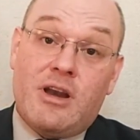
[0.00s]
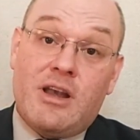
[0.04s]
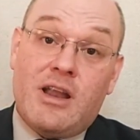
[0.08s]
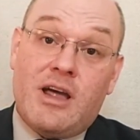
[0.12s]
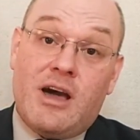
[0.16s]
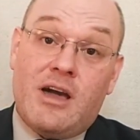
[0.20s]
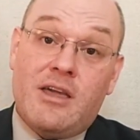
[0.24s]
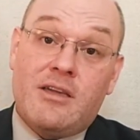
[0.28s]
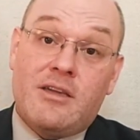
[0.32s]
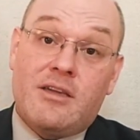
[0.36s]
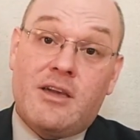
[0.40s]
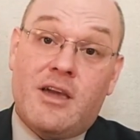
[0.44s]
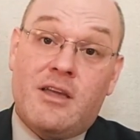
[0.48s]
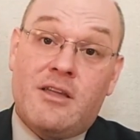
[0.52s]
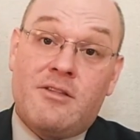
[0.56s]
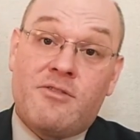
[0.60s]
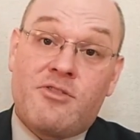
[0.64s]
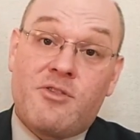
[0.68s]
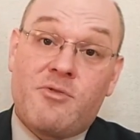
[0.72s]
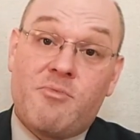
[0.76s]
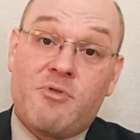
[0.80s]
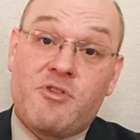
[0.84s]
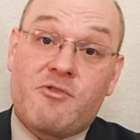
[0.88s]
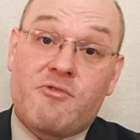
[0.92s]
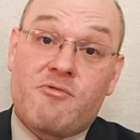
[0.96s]
a like and
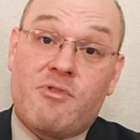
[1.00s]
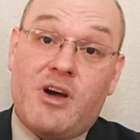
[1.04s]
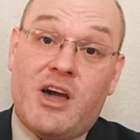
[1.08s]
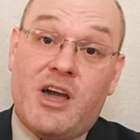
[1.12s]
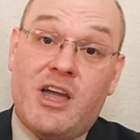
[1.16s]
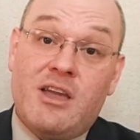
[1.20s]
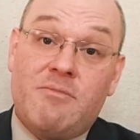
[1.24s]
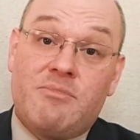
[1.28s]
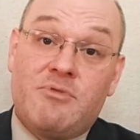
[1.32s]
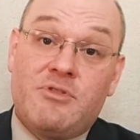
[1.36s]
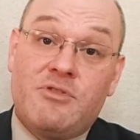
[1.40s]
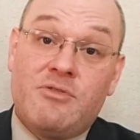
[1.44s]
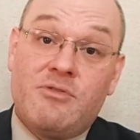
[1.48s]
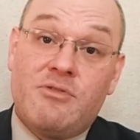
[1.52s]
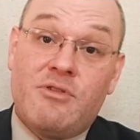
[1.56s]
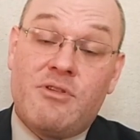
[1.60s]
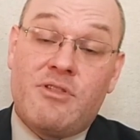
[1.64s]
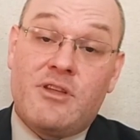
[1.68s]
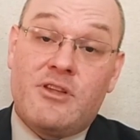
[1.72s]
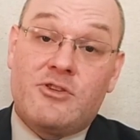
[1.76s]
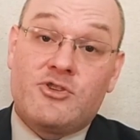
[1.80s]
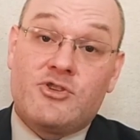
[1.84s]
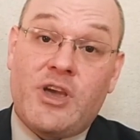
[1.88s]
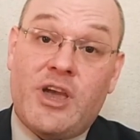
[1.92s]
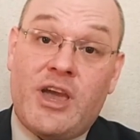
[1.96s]
subscribe to
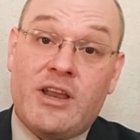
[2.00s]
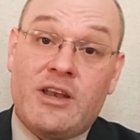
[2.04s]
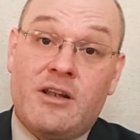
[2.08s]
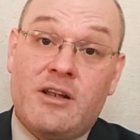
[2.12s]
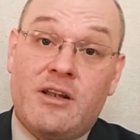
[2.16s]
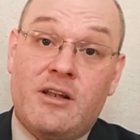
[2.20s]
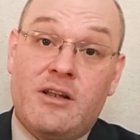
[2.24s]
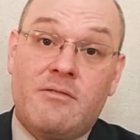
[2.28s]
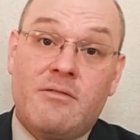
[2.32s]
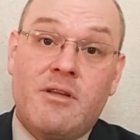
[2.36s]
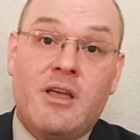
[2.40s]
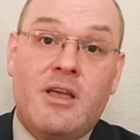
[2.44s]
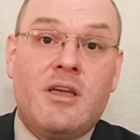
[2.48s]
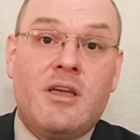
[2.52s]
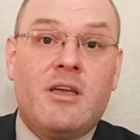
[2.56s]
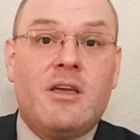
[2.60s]
the channel?